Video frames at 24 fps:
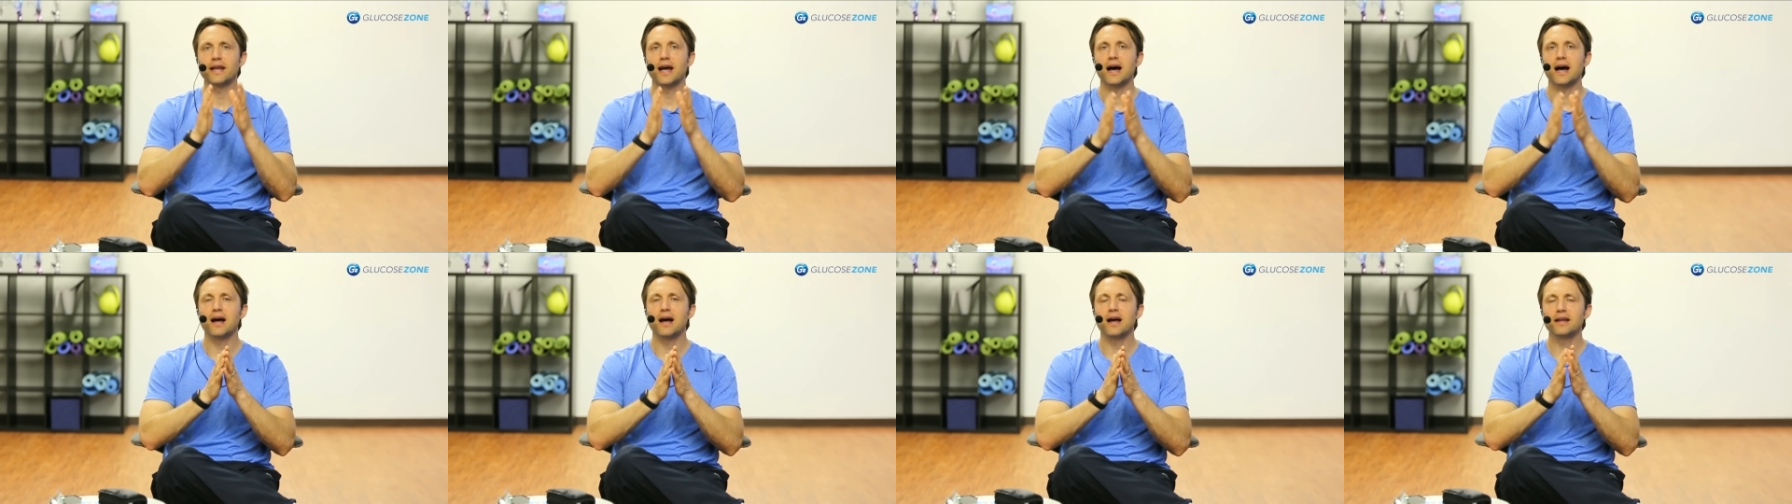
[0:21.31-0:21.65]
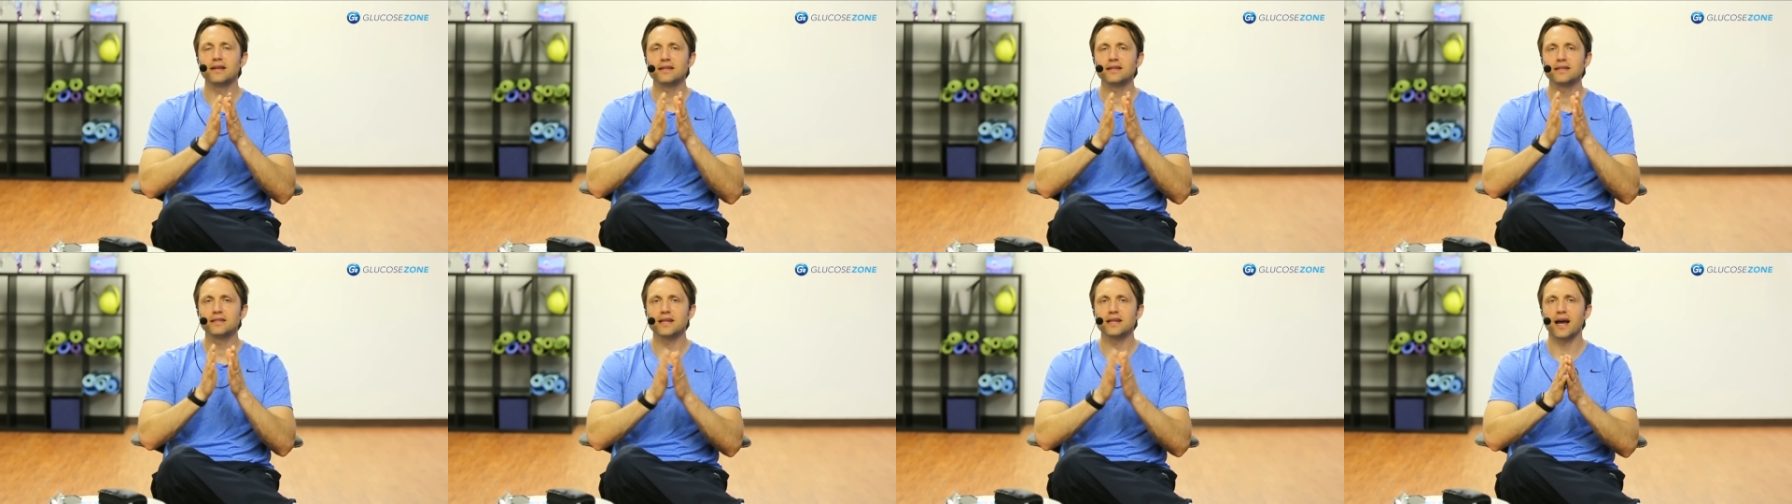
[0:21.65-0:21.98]

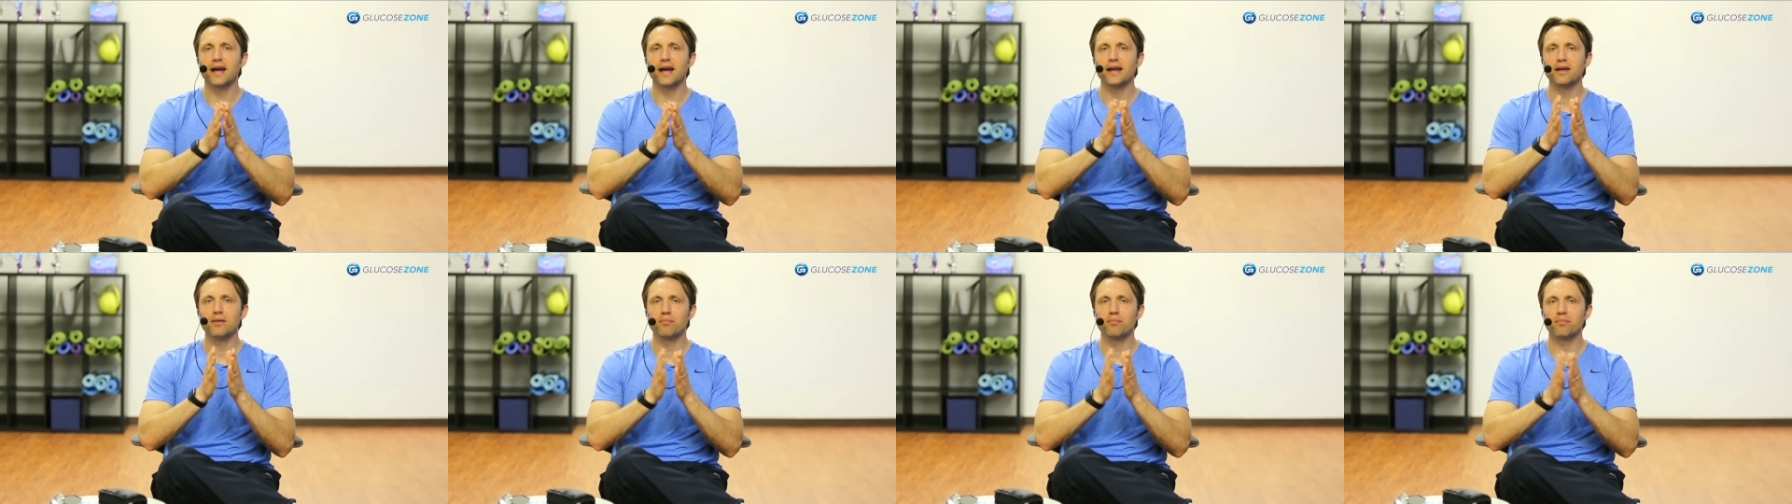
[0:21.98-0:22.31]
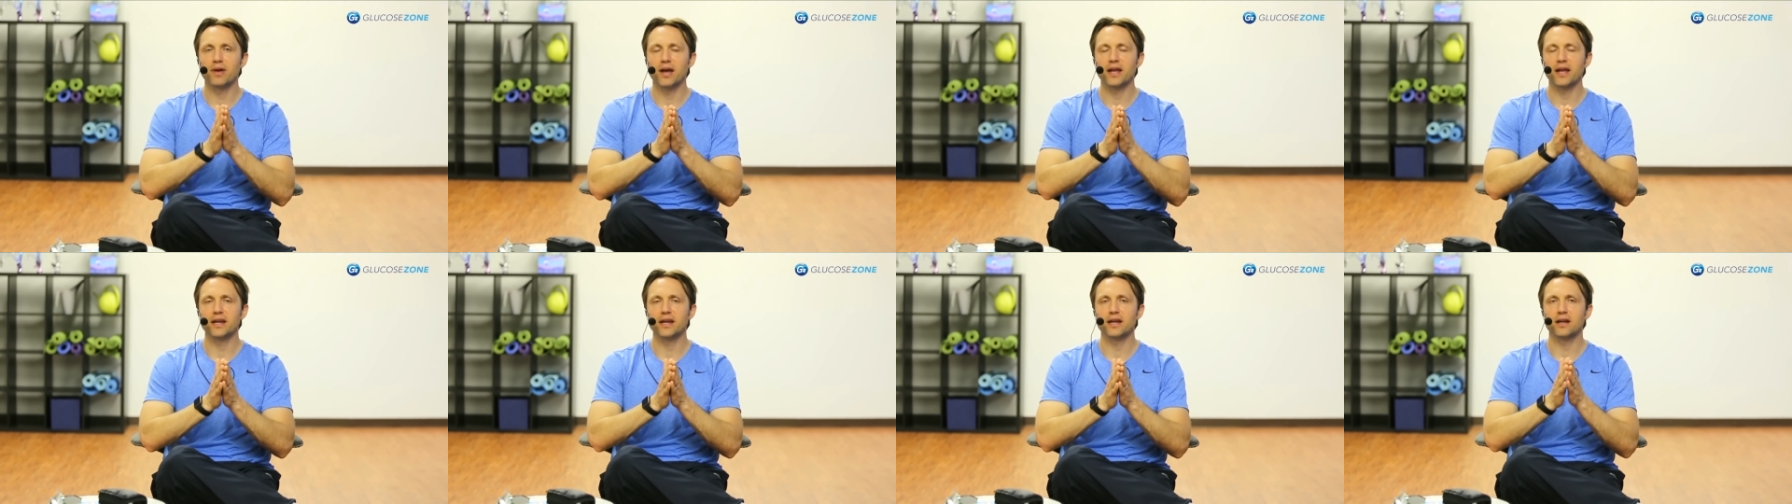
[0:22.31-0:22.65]
non
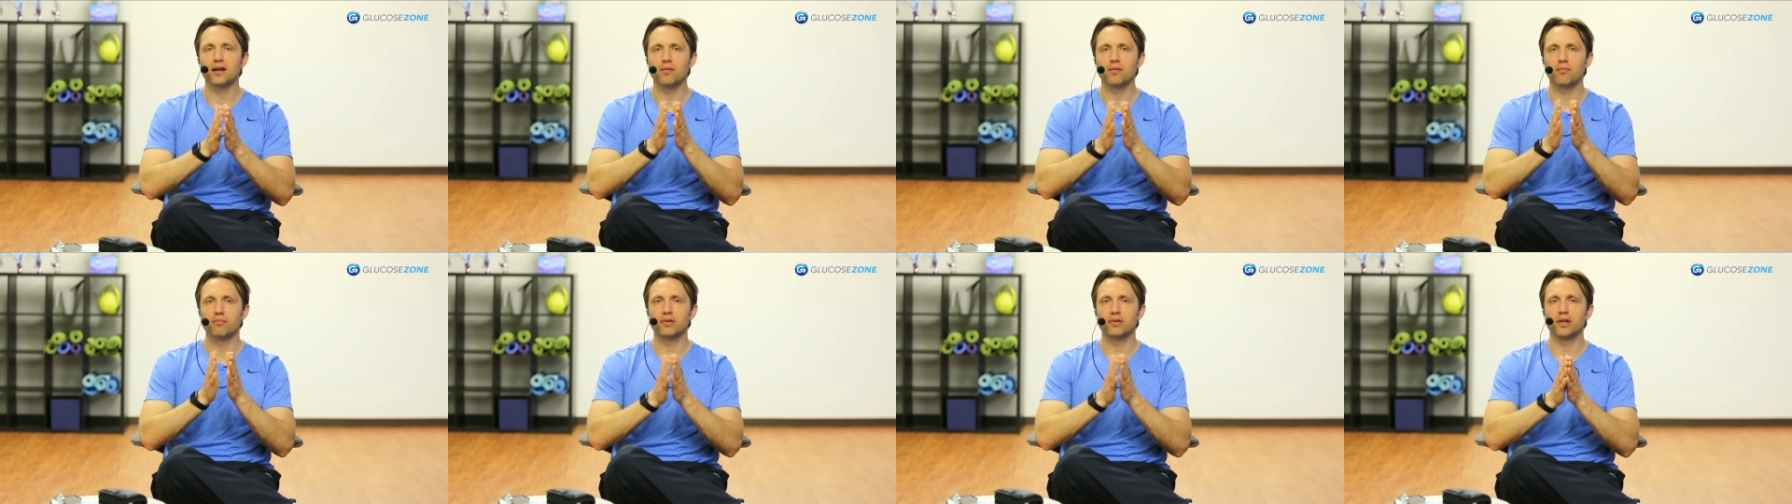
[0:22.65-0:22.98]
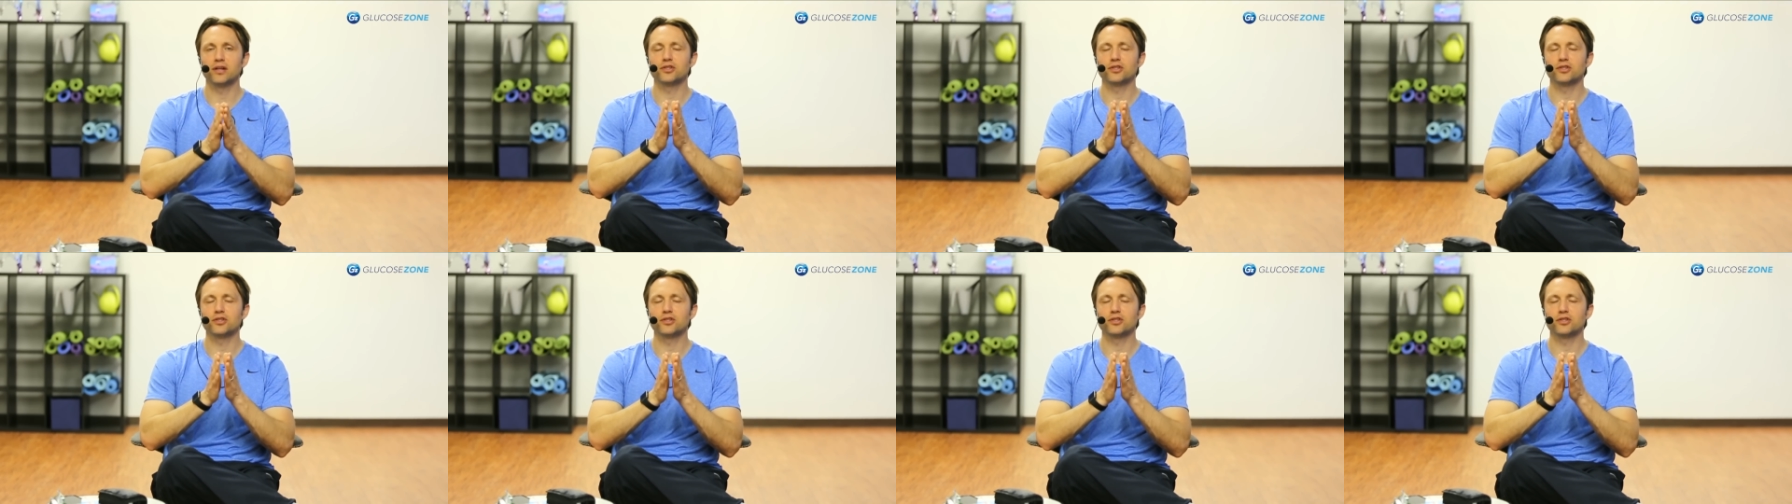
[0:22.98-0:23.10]
diabetic